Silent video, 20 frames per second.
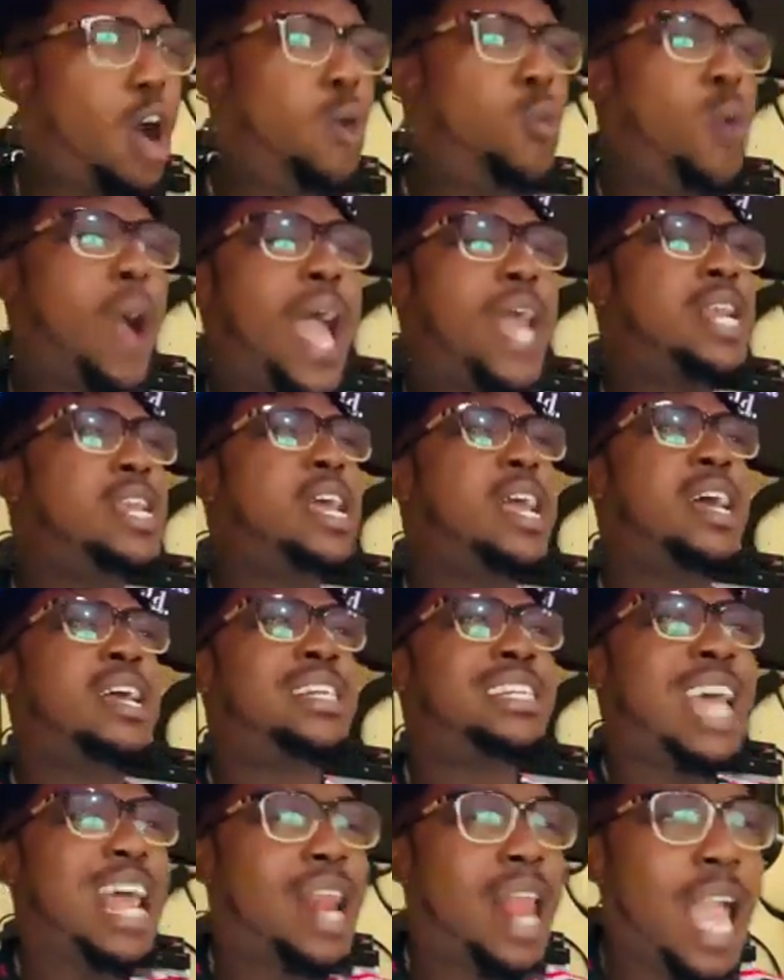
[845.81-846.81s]
So
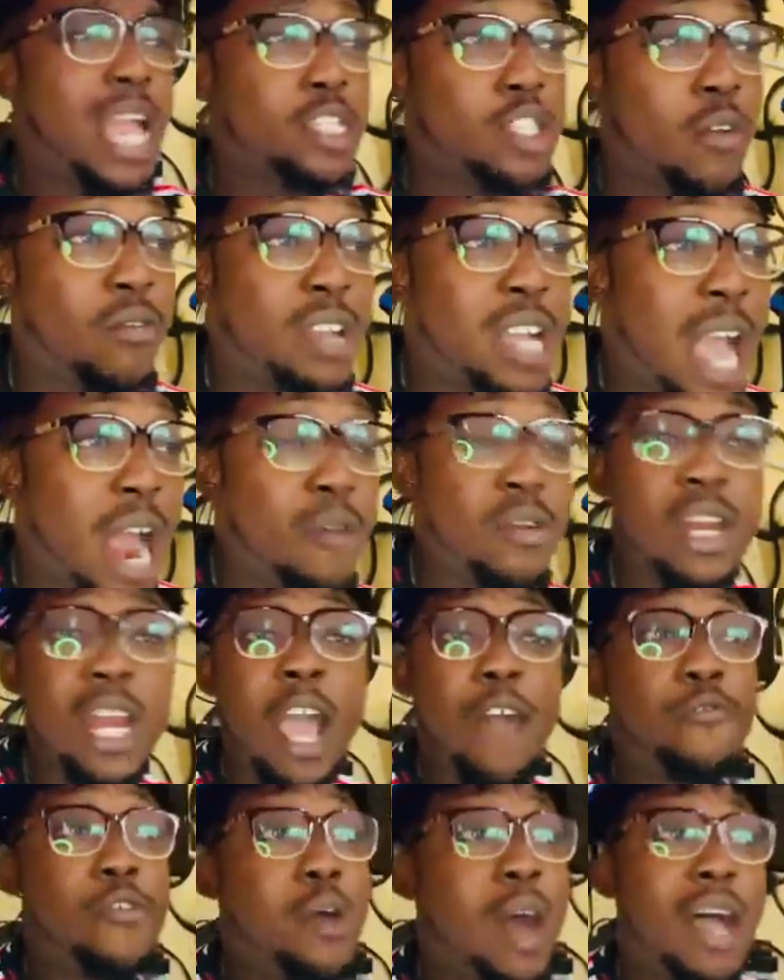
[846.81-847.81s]
when the likes of
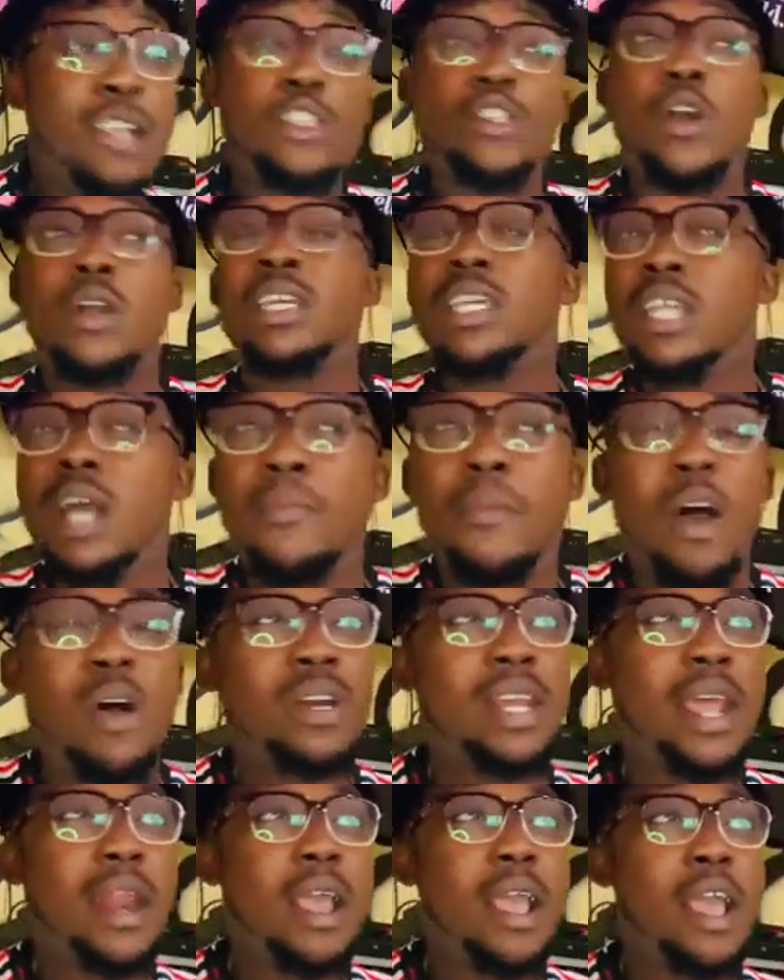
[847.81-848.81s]
Gary Neville are
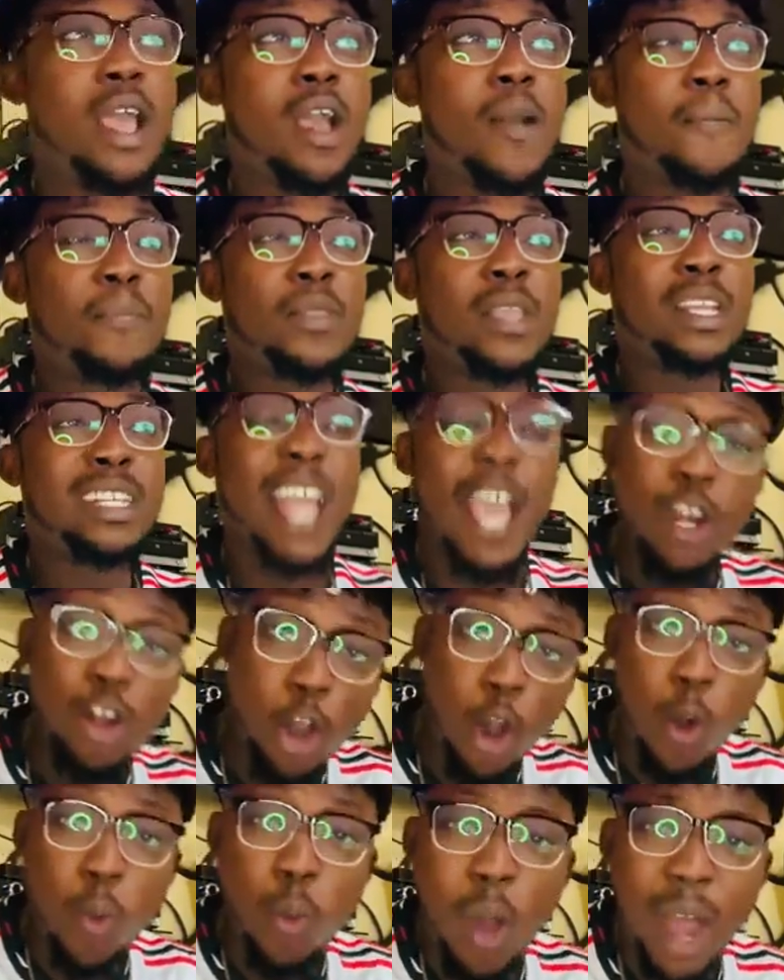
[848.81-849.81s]
talking about it,
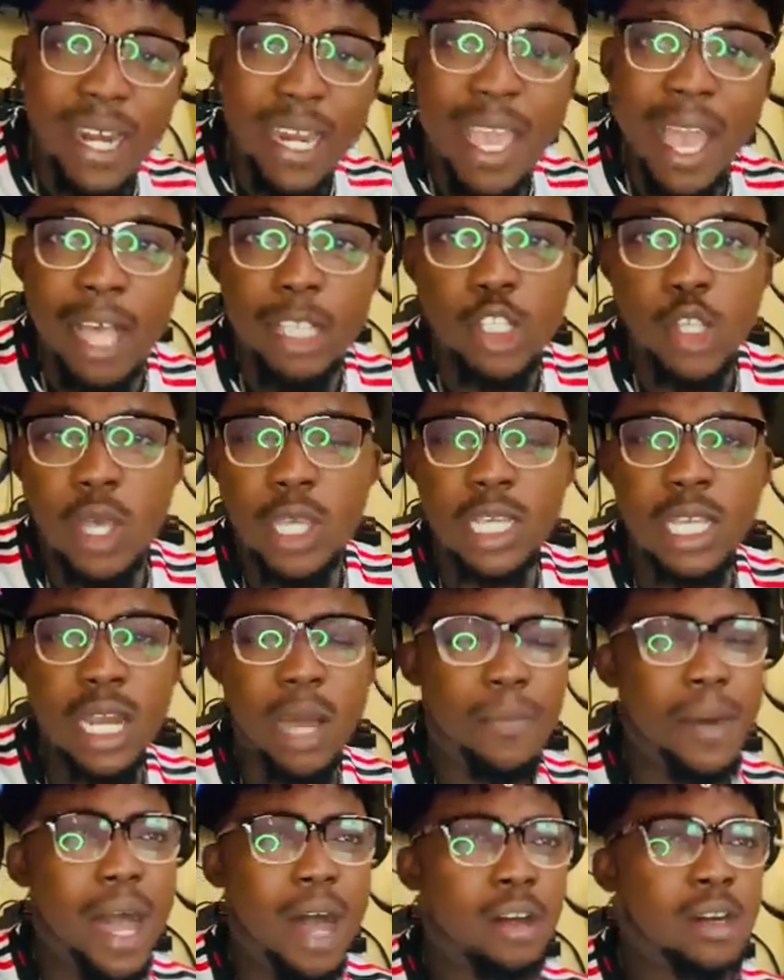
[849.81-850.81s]
they know what they are
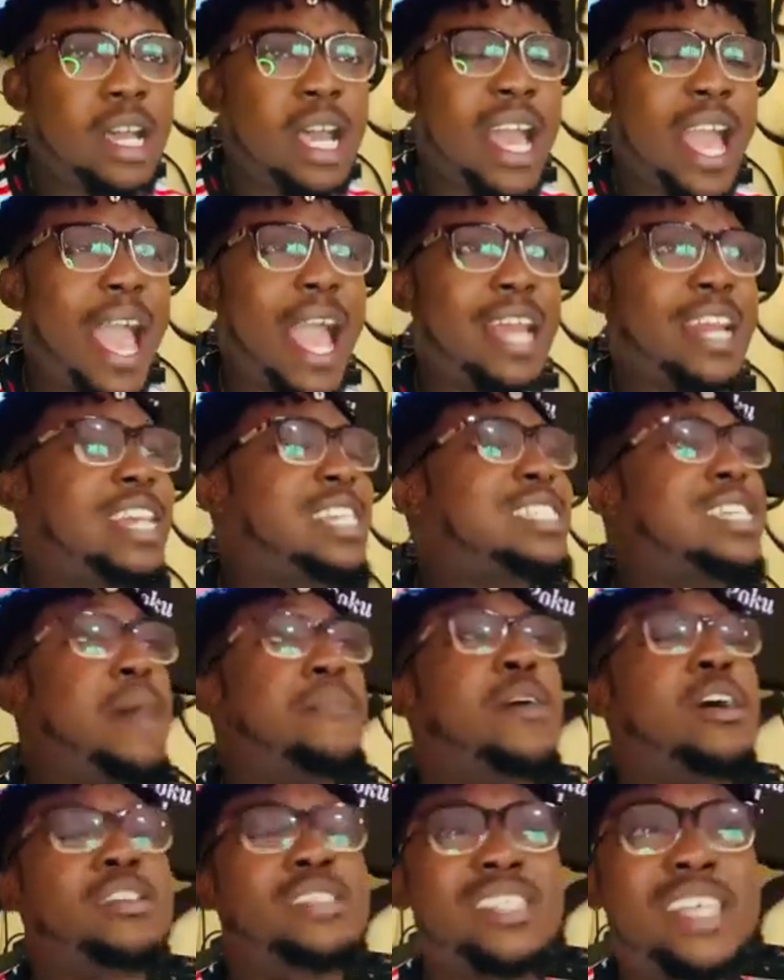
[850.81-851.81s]
talking about,
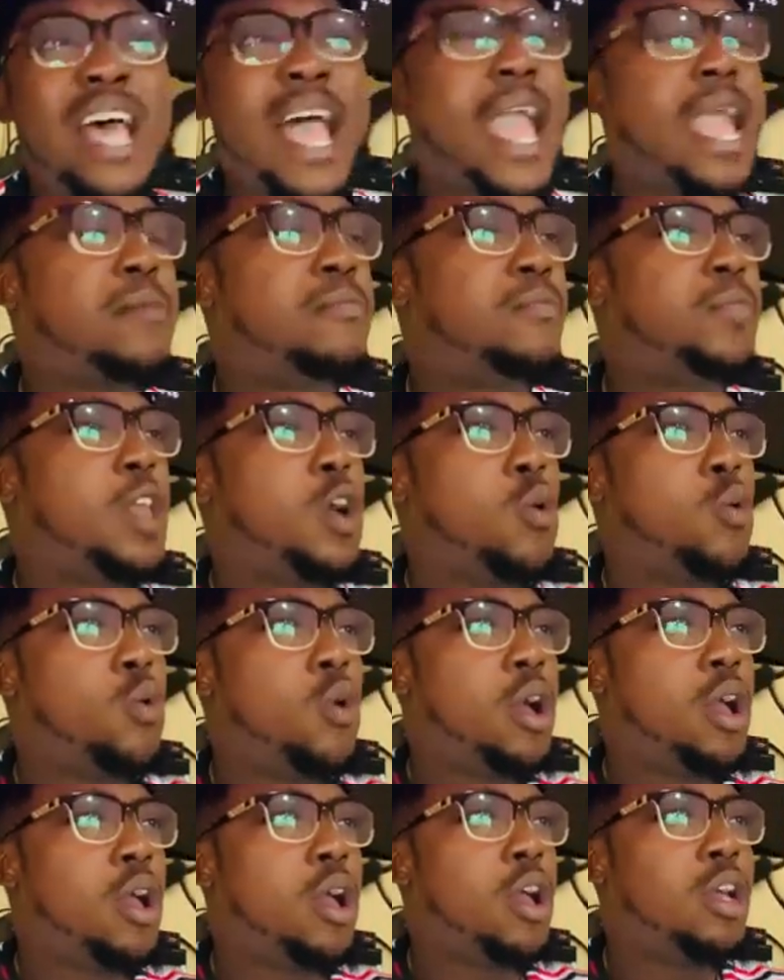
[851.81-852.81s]
and it's about
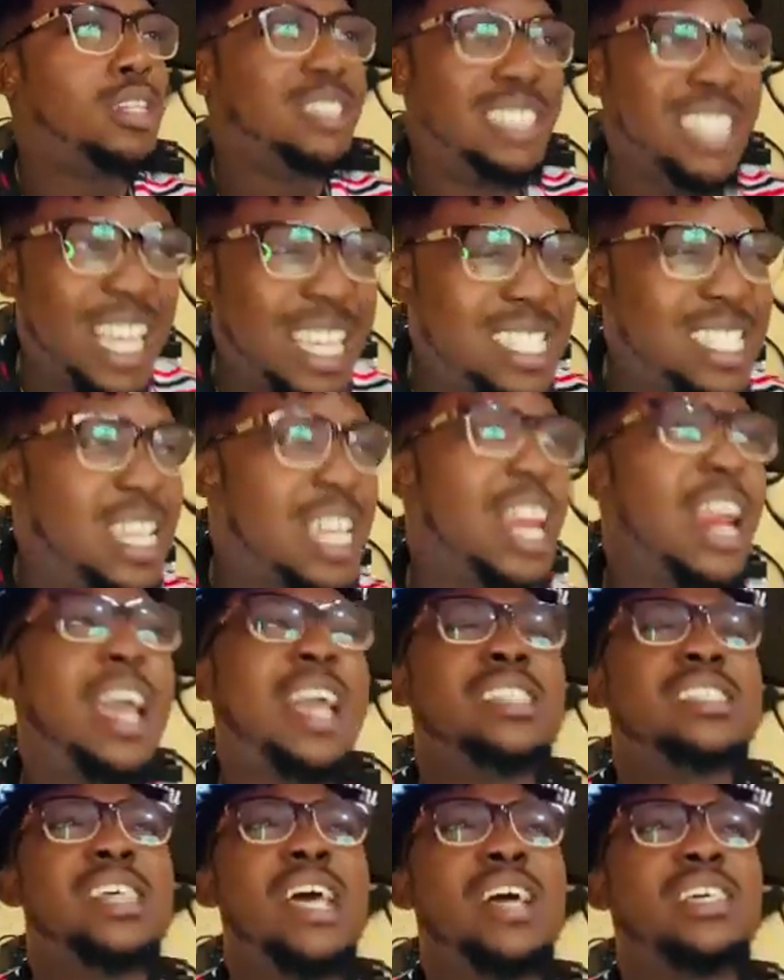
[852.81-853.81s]
time
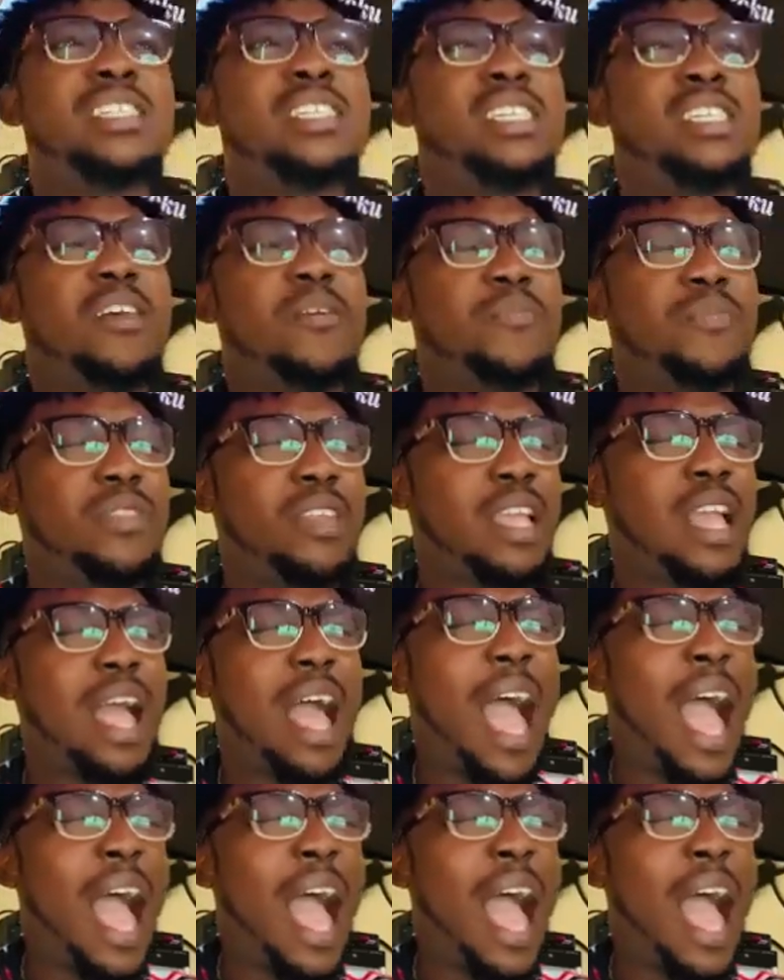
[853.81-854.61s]
these Glazers